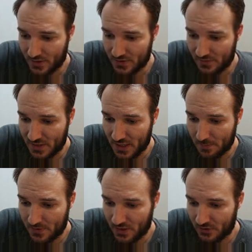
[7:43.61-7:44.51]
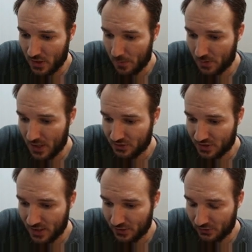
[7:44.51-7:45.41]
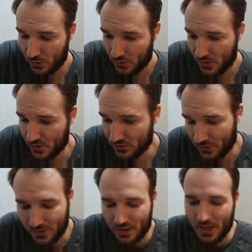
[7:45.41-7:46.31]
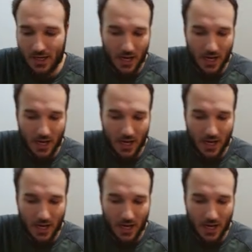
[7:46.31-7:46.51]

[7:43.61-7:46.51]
A 78% drop would actually take us lower than this low here, and I,